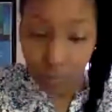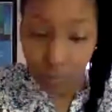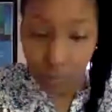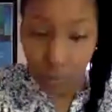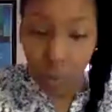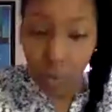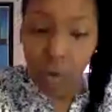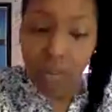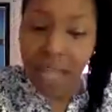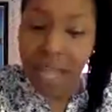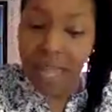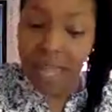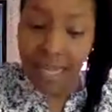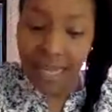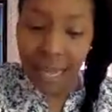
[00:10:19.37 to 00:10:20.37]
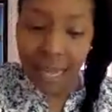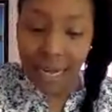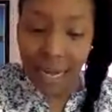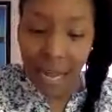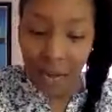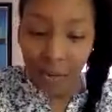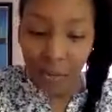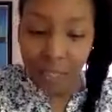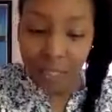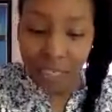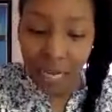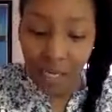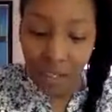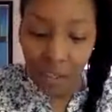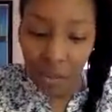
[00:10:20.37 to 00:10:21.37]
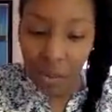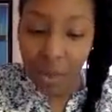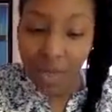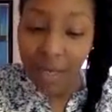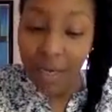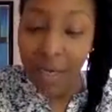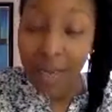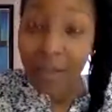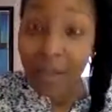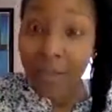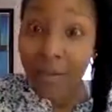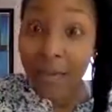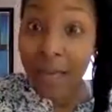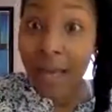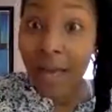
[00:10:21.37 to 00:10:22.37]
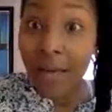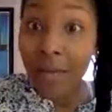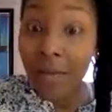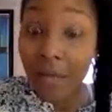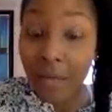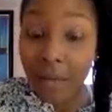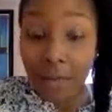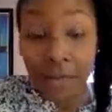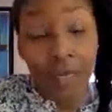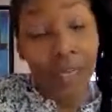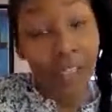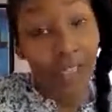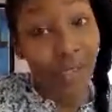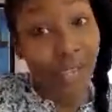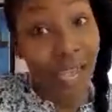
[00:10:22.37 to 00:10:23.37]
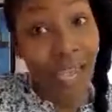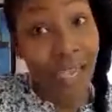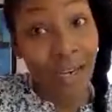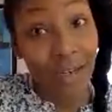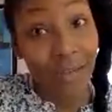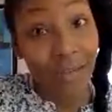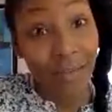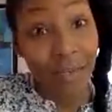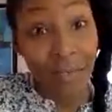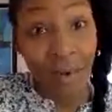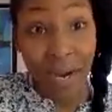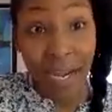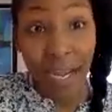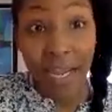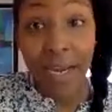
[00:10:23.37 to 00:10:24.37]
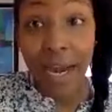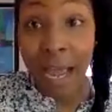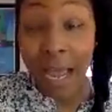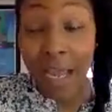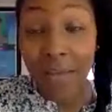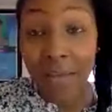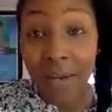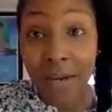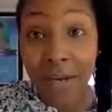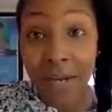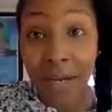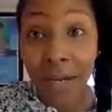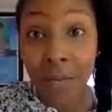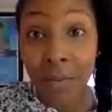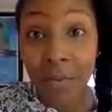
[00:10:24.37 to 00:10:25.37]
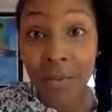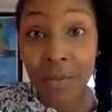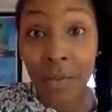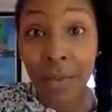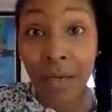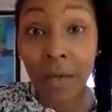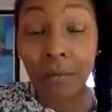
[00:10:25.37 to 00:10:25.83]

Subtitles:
or that they cannot reach out to one another for help, because you can. All right. And I'm here to help you as well.